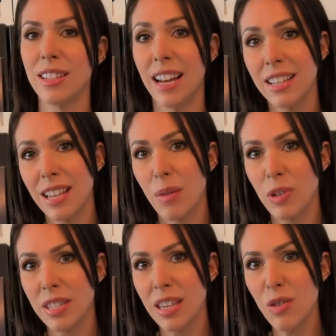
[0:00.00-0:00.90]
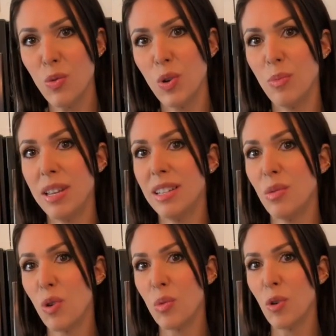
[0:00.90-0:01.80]
So the next time I'll see you will be
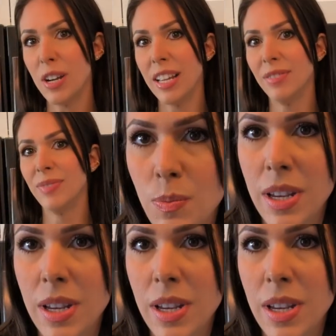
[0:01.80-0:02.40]
tomorrow morning.